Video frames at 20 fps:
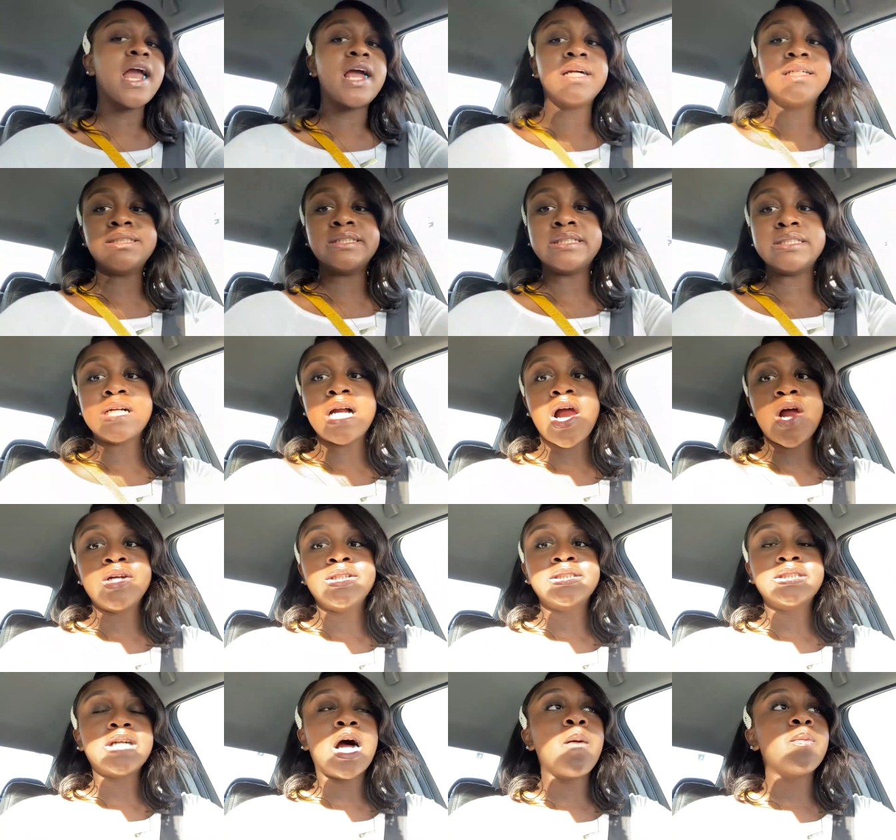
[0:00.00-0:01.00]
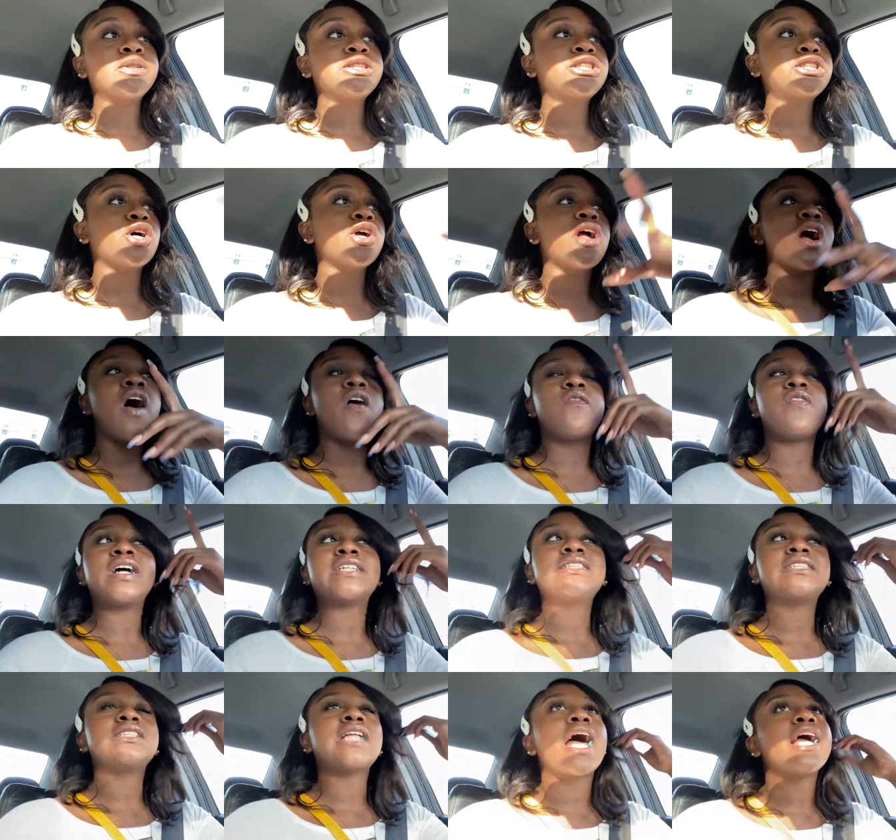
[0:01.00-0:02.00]
and I'm gonna show y'all if
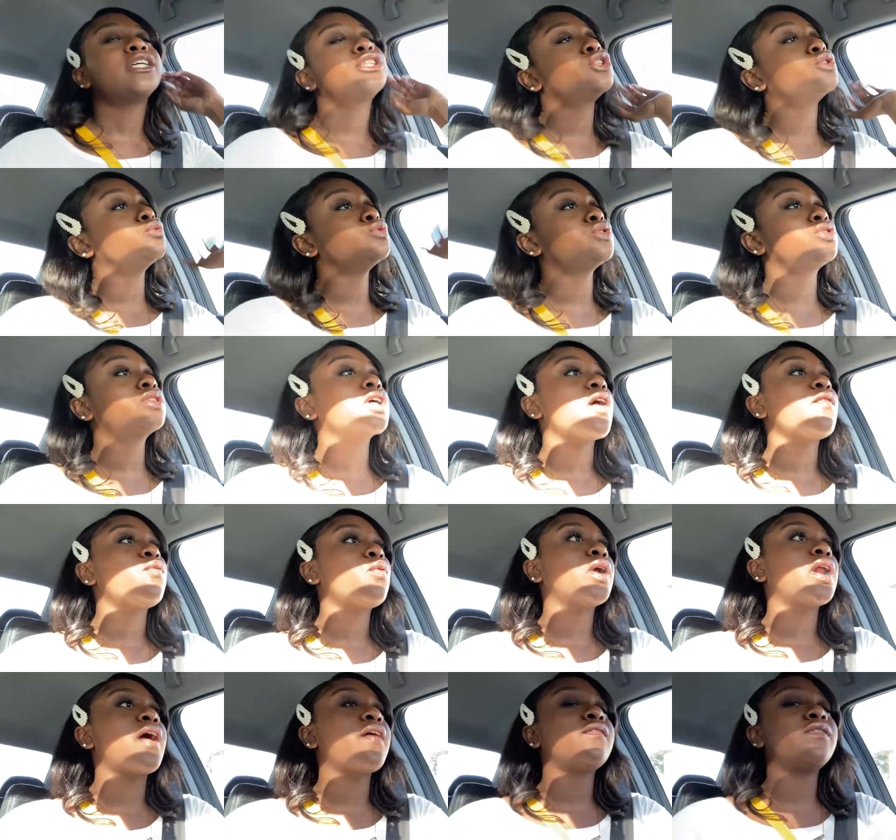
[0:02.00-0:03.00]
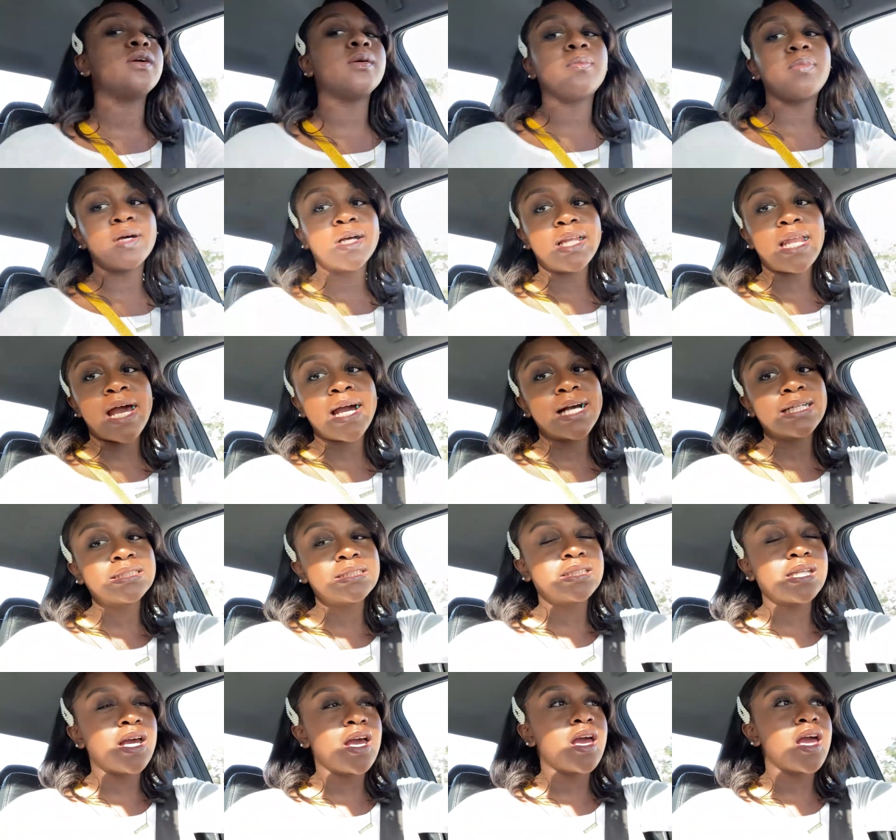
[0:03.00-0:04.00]
I see like cute stuff, whatever. But like
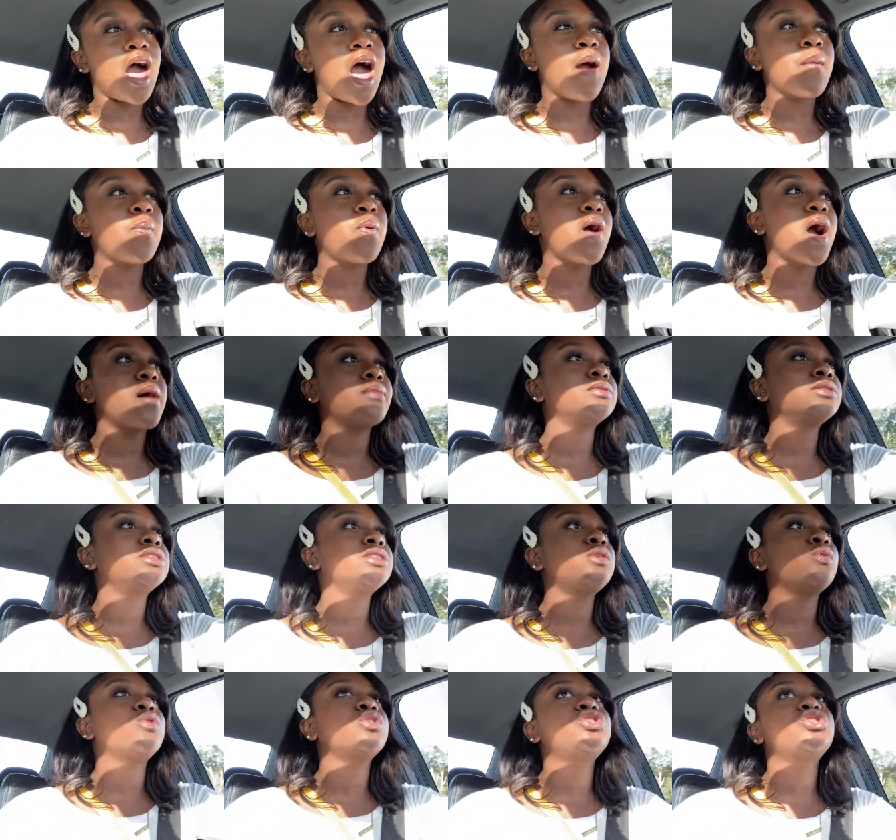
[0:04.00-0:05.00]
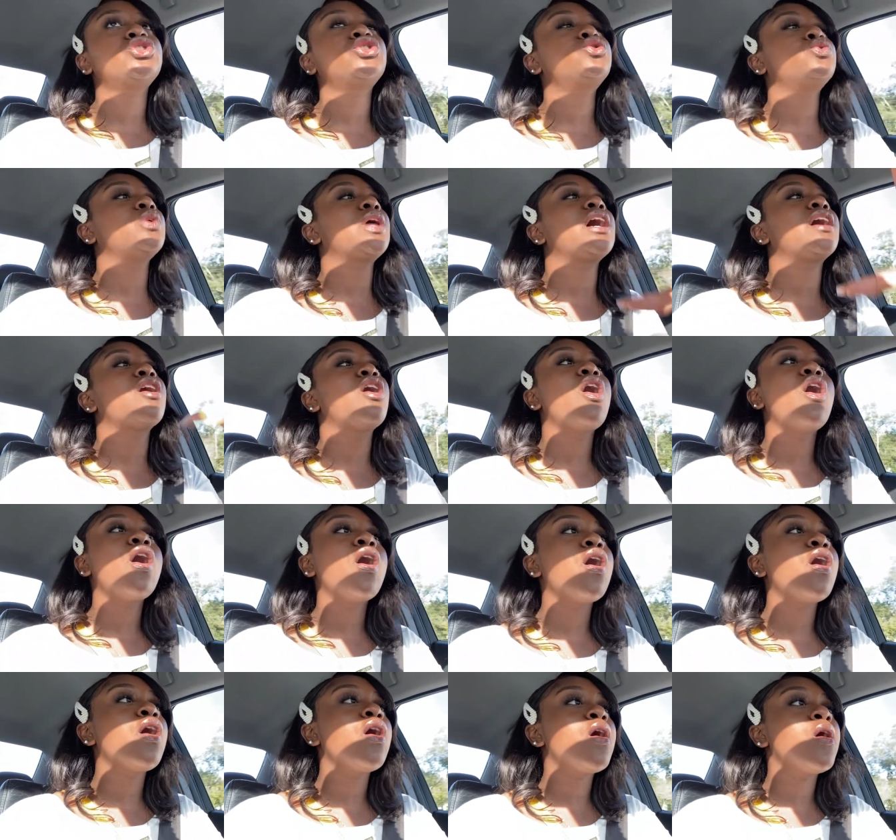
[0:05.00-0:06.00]
I said, I probably will just do like a
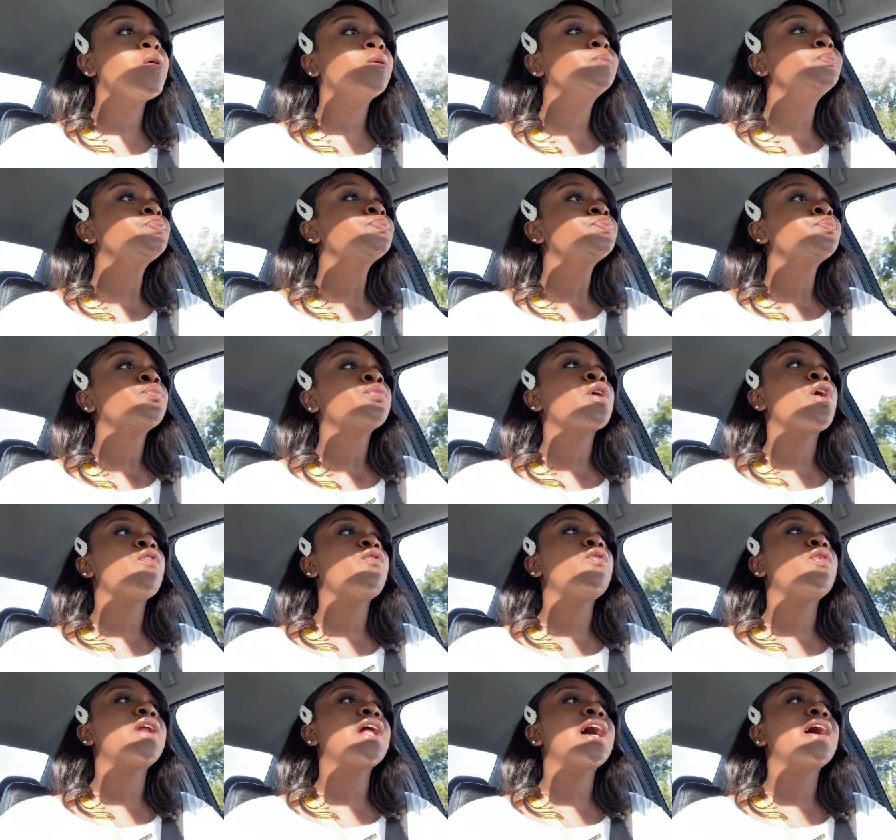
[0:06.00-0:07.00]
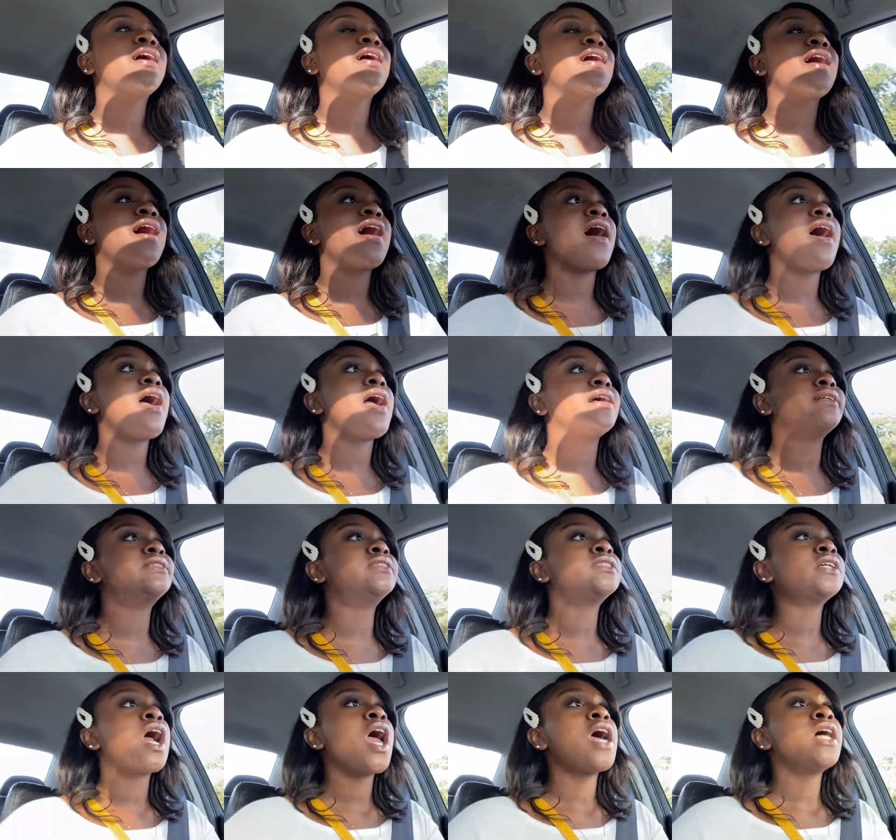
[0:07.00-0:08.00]
haul of what I got.
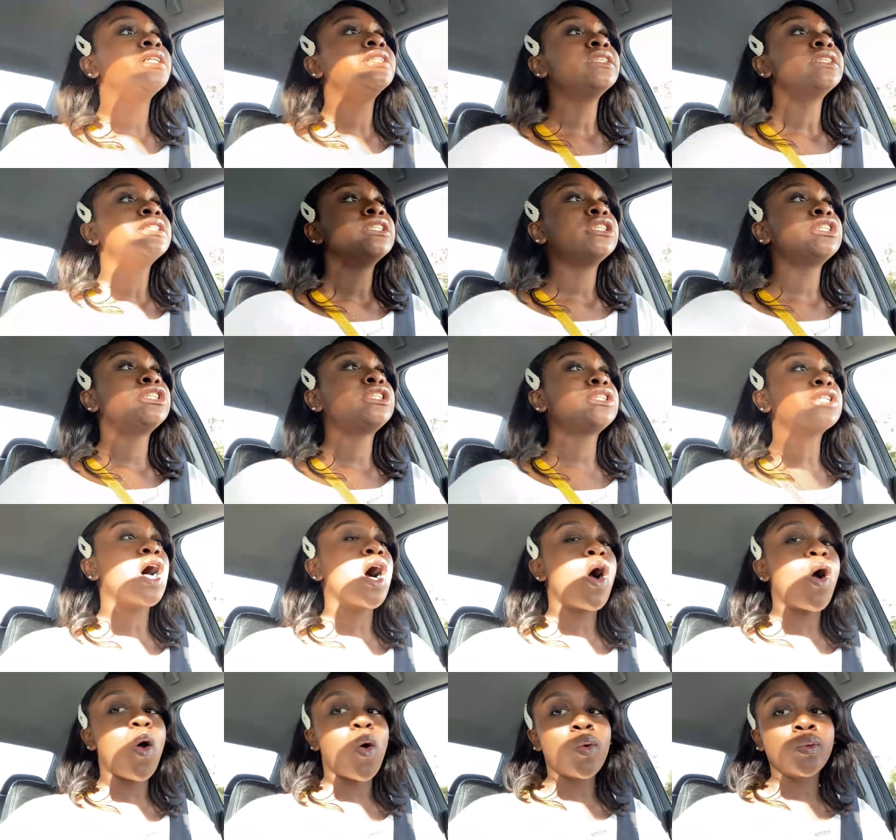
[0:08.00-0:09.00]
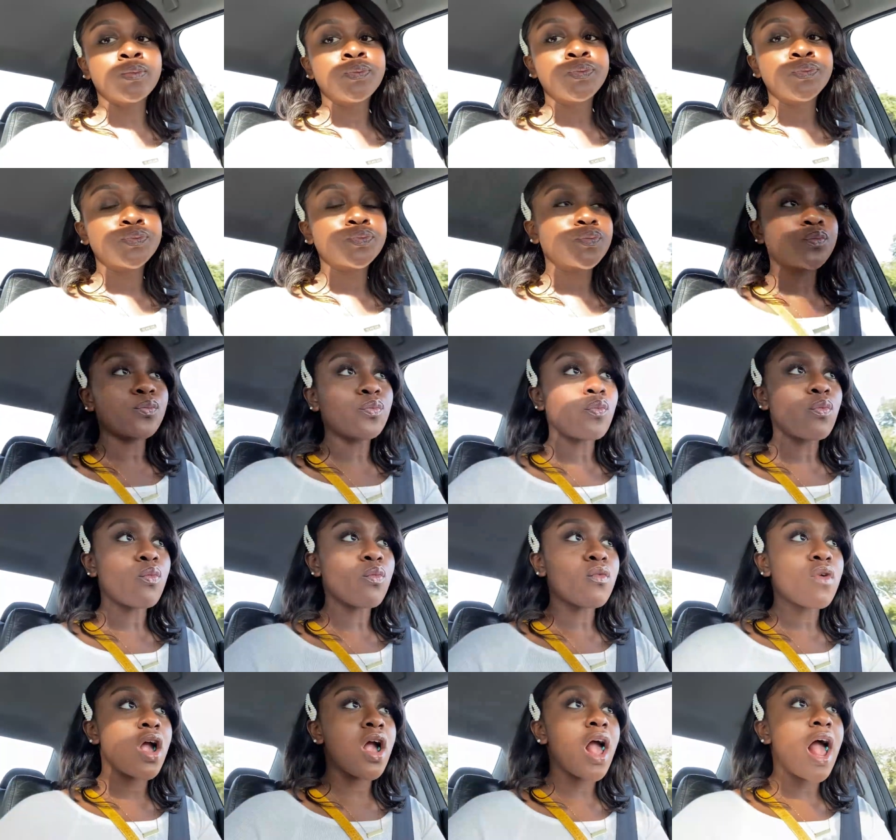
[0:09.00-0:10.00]
So
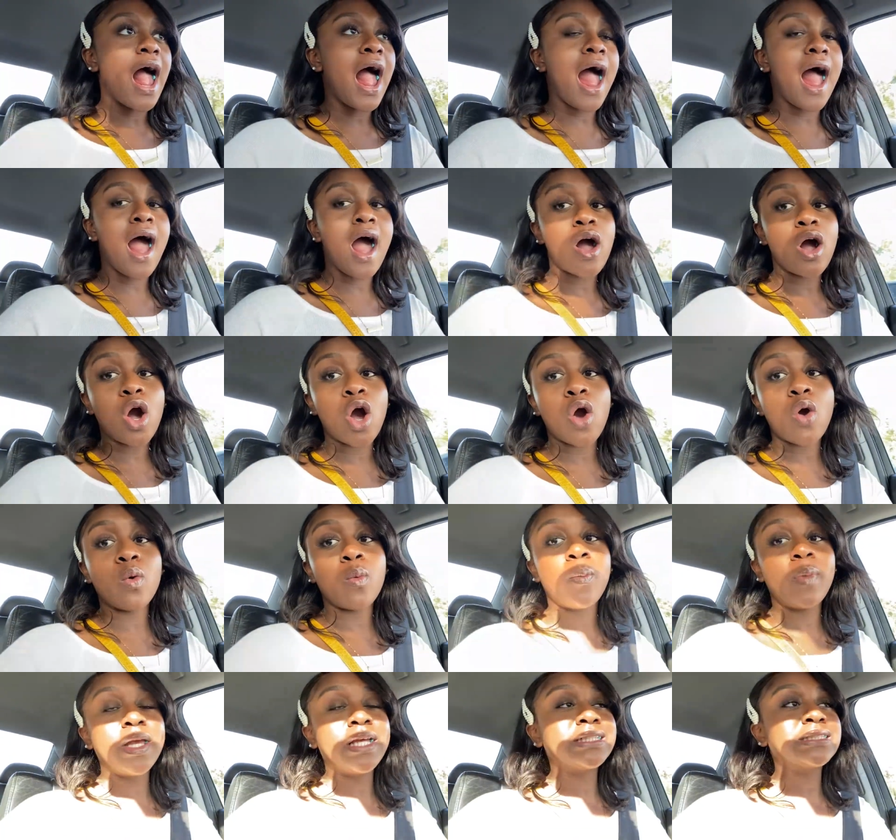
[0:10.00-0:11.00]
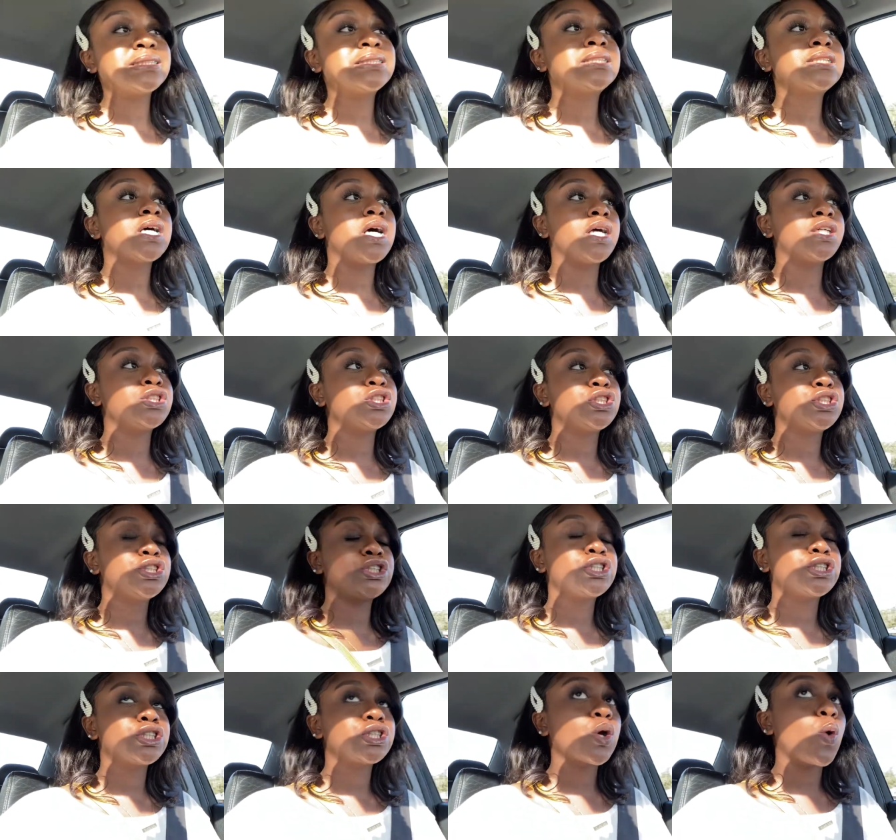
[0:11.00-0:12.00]
I'll be in touch
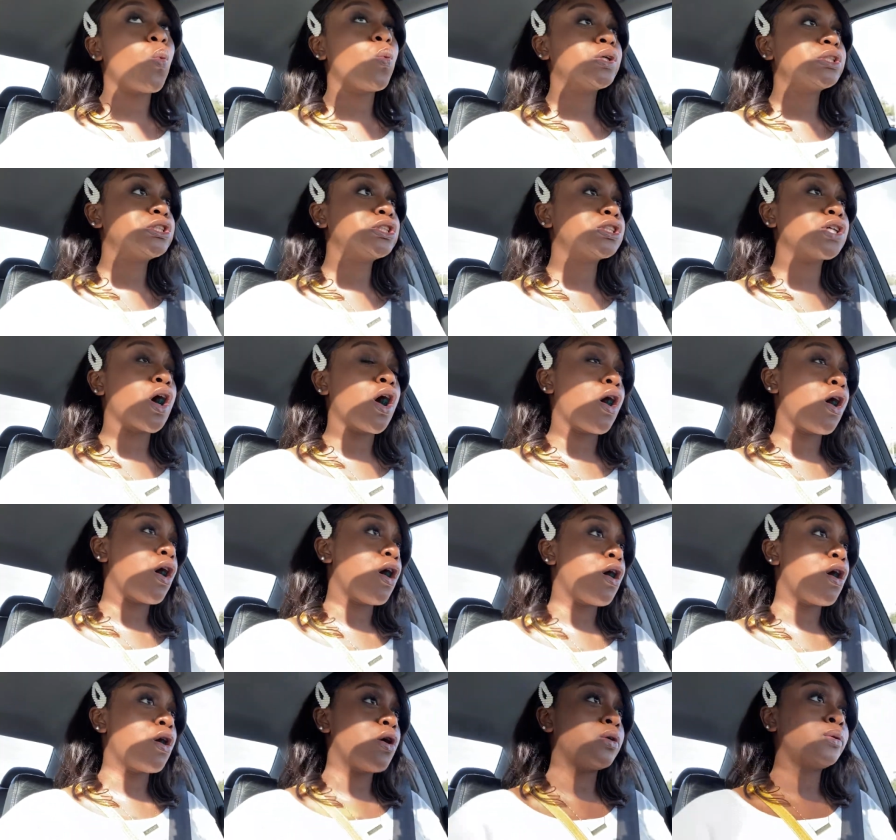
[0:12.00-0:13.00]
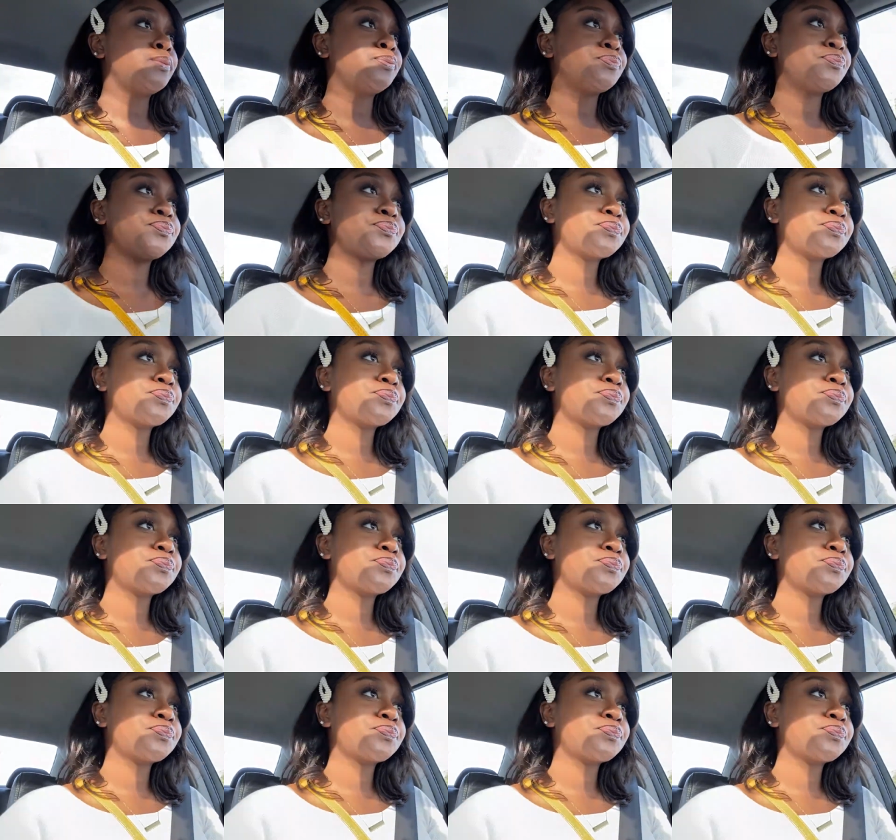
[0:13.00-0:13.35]
with y'all.